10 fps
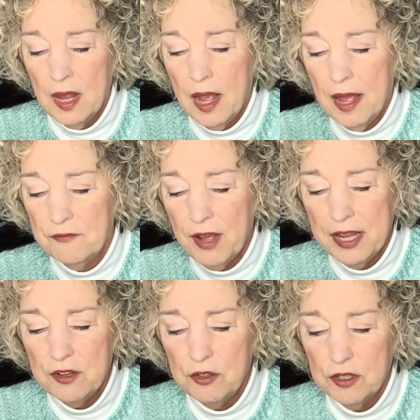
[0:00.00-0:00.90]
I
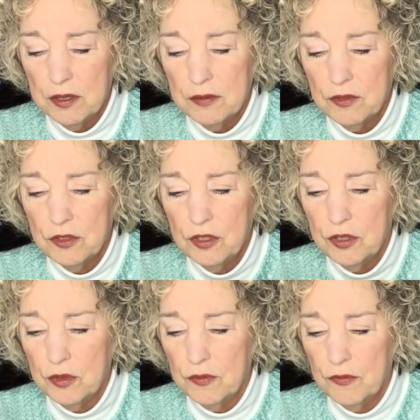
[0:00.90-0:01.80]
invite you to
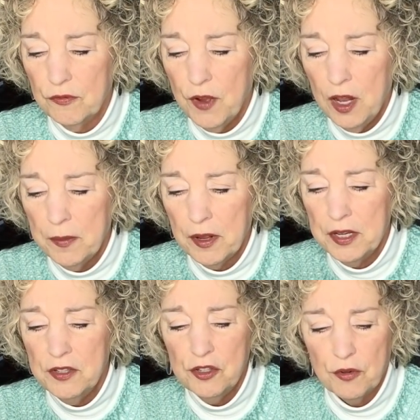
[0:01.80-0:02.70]
to follow me on
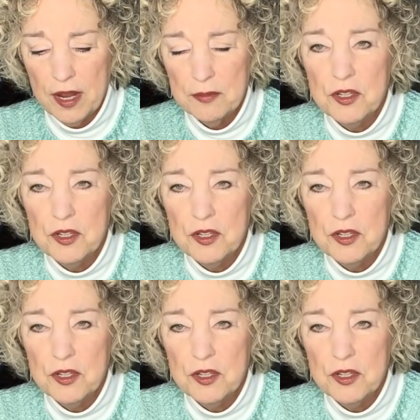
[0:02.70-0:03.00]
Instagram